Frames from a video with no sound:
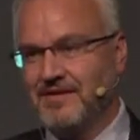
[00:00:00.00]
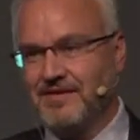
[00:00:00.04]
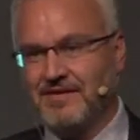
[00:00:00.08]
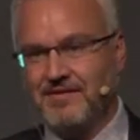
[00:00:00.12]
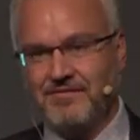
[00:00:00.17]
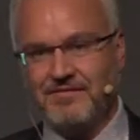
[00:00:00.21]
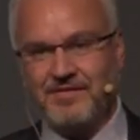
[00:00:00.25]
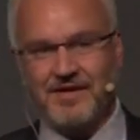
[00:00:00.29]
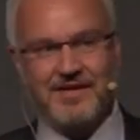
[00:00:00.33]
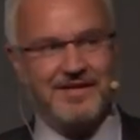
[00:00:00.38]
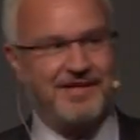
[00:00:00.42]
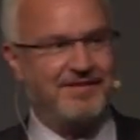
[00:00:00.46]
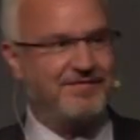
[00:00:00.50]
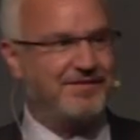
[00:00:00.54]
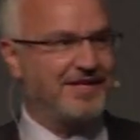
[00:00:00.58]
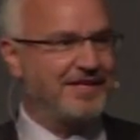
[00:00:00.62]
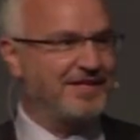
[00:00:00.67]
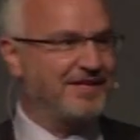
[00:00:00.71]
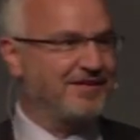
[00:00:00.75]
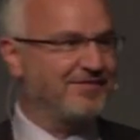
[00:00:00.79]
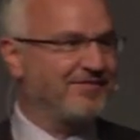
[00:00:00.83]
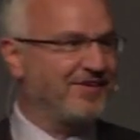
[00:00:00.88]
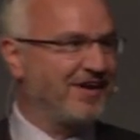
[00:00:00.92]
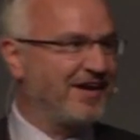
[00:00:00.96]
We are living in
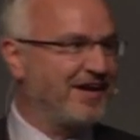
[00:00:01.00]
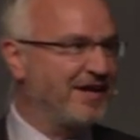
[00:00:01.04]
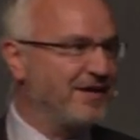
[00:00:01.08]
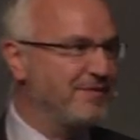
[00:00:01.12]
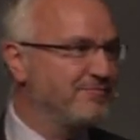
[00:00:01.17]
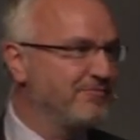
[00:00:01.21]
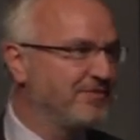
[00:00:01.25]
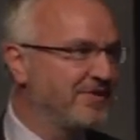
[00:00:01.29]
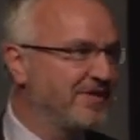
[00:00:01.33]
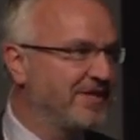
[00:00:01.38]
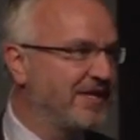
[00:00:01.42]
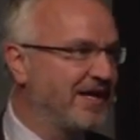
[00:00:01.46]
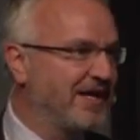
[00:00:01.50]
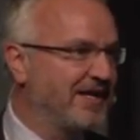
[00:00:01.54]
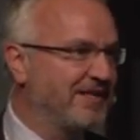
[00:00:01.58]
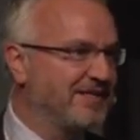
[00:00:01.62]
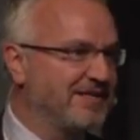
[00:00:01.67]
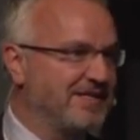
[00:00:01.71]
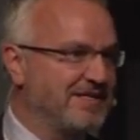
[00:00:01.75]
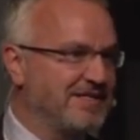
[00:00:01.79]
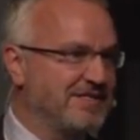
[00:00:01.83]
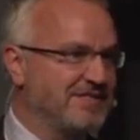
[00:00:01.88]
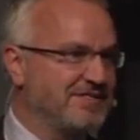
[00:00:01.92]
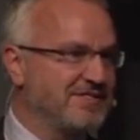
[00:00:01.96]
a time when that
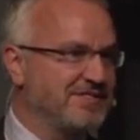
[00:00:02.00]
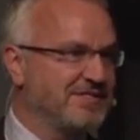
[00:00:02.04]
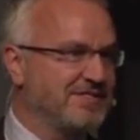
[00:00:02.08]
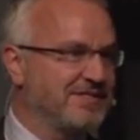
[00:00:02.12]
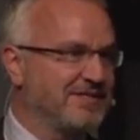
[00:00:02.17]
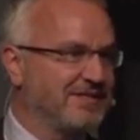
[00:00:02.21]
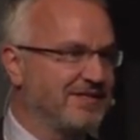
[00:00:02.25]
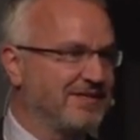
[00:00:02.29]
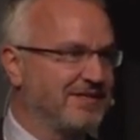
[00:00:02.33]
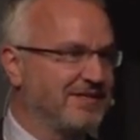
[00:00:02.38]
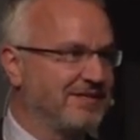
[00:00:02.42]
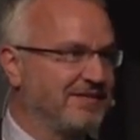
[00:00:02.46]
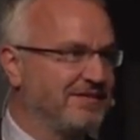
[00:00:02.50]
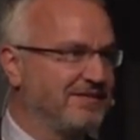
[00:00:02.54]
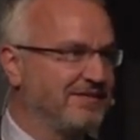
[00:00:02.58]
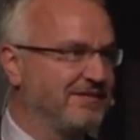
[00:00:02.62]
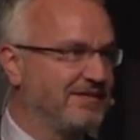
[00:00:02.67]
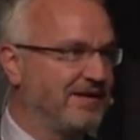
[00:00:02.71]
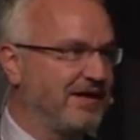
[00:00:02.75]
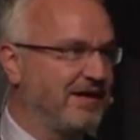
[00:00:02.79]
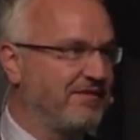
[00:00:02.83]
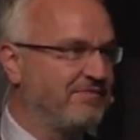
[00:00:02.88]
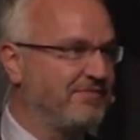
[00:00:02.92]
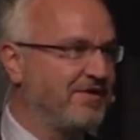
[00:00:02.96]
is uh,
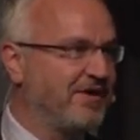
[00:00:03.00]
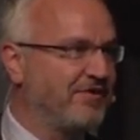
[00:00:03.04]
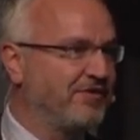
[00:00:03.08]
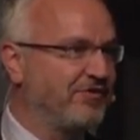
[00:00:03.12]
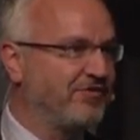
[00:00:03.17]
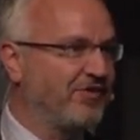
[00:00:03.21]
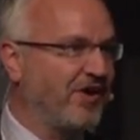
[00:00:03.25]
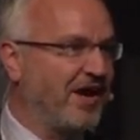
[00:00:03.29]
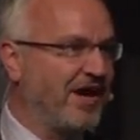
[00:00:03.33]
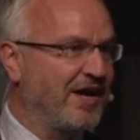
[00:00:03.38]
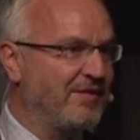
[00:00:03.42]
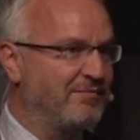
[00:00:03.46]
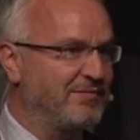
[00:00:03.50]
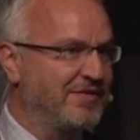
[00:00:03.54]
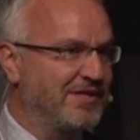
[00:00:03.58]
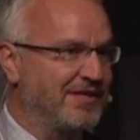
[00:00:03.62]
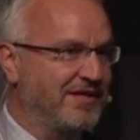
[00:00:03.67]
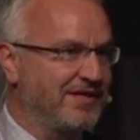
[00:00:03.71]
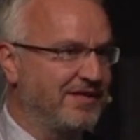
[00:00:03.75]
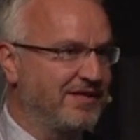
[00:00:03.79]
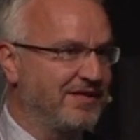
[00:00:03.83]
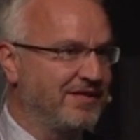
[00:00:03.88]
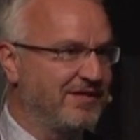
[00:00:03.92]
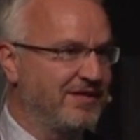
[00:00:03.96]
a very
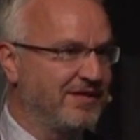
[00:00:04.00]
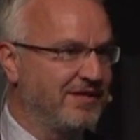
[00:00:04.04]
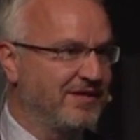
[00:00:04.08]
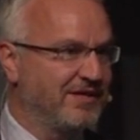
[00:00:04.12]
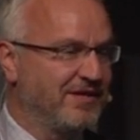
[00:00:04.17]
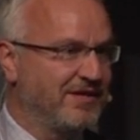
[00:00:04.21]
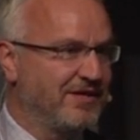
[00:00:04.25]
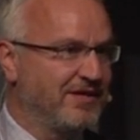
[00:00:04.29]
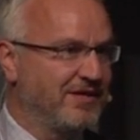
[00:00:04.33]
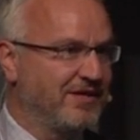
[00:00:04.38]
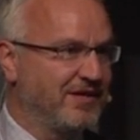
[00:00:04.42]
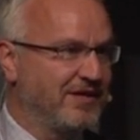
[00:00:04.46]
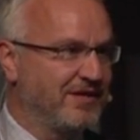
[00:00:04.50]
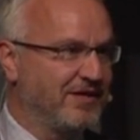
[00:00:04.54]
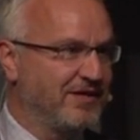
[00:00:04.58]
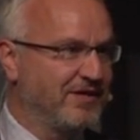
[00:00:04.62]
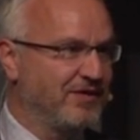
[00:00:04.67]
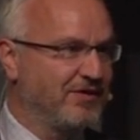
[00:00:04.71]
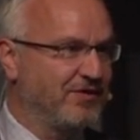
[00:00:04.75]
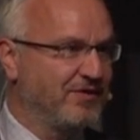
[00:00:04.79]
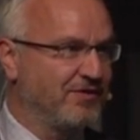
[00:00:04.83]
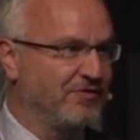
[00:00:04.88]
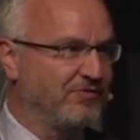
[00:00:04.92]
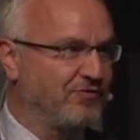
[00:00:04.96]
timely
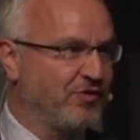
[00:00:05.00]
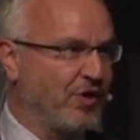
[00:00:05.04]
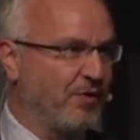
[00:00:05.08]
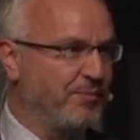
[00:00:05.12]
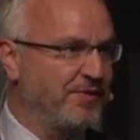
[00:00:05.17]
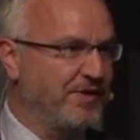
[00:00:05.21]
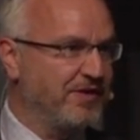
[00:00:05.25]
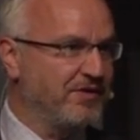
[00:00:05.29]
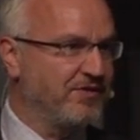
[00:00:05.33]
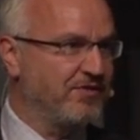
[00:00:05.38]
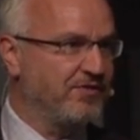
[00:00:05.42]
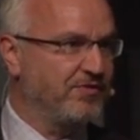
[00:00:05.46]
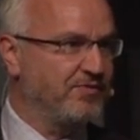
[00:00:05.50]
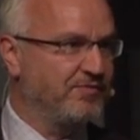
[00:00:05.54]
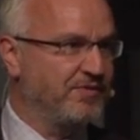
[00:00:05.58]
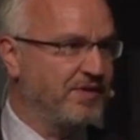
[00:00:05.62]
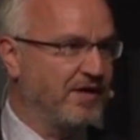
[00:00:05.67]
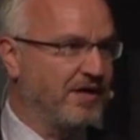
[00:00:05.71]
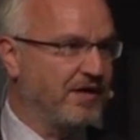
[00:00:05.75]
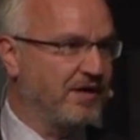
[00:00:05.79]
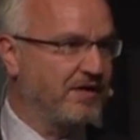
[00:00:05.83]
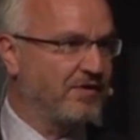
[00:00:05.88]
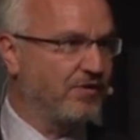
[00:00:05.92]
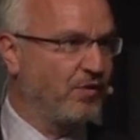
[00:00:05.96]
uh, topic. We
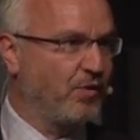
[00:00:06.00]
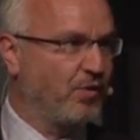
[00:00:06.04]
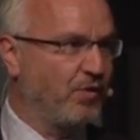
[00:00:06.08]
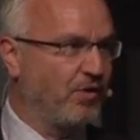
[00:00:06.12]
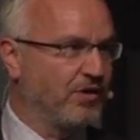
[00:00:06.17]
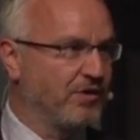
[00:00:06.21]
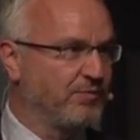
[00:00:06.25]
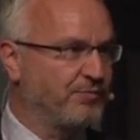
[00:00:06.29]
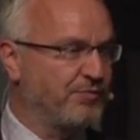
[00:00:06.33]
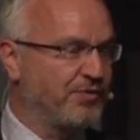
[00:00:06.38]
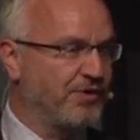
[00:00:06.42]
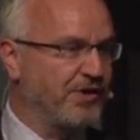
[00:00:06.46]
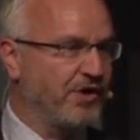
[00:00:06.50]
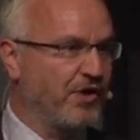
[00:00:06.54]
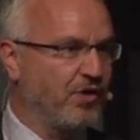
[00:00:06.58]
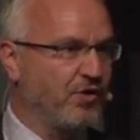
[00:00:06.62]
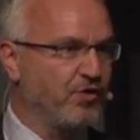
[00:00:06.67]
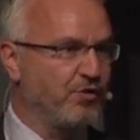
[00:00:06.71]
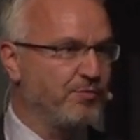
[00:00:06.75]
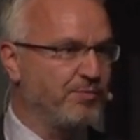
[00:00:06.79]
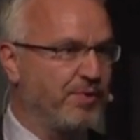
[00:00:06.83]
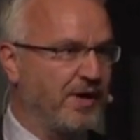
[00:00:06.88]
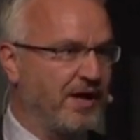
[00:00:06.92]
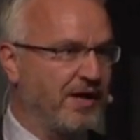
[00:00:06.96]
are all
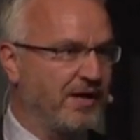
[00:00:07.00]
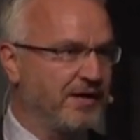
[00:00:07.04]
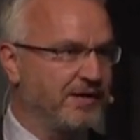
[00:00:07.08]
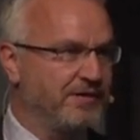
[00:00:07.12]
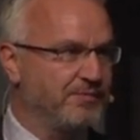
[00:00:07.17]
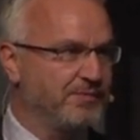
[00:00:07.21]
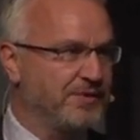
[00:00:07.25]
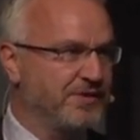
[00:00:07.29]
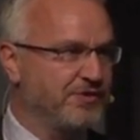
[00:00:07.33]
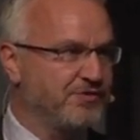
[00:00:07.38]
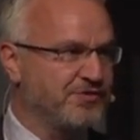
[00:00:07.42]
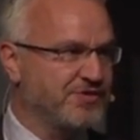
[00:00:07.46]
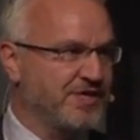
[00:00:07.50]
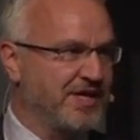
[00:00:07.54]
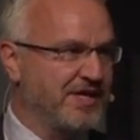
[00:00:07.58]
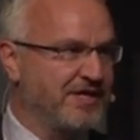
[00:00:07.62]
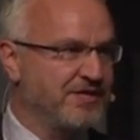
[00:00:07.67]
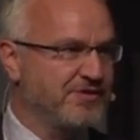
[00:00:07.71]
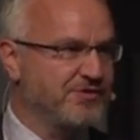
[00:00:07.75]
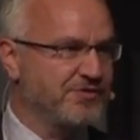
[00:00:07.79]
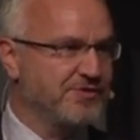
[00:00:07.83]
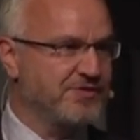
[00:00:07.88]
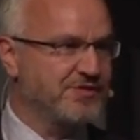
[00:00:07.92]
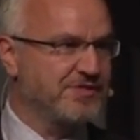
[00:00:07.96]
preoccupied with the
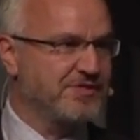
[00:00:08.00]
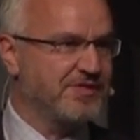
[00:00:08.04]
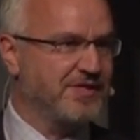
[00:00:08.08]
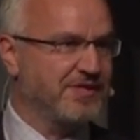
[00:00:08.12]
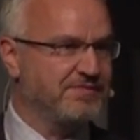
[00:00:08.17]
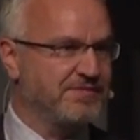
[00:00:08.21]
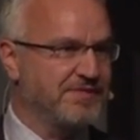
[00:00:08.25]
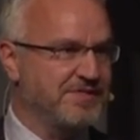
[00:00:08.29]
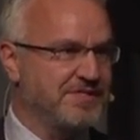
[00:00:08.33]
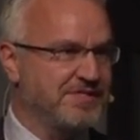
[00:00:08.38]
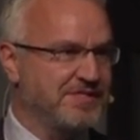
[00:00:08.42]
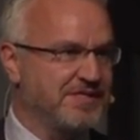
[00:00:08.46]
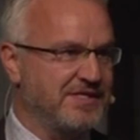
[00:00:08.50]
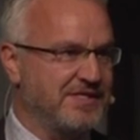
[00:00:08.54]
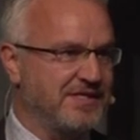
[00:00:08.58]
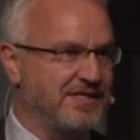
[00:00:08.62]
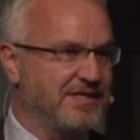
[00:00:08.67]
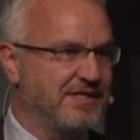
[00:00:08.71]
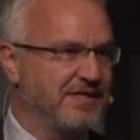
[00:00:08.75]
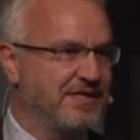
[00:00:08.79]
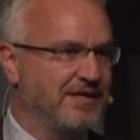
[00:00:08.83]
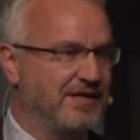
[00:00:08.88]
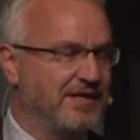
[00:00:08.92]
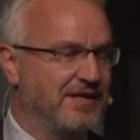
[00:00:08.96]
changes that we see
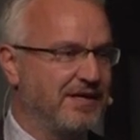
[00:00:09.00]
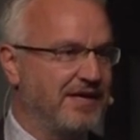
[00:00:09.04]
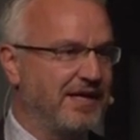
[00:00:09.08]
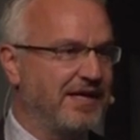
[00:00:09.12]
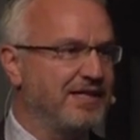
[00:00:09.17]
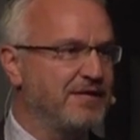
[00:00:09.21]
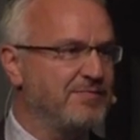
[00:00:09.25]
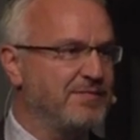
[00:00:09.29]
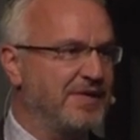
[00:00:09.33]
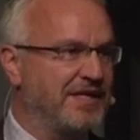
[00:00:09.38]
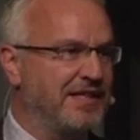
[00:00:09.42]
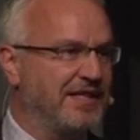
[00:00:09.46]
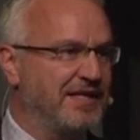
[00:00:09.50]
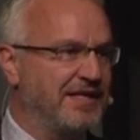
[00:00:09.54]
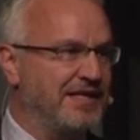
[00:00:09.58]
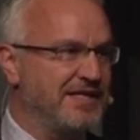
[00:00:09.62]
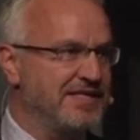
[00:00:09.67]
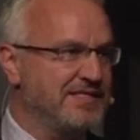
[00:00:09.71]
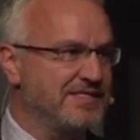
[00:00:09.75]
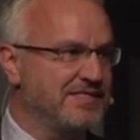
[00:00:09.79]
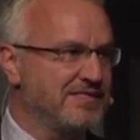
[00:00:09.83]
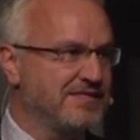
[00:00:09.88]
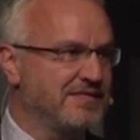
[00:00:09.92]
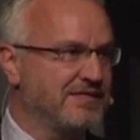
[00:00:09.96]
in the Middle
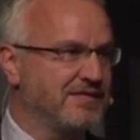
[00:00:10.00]
East,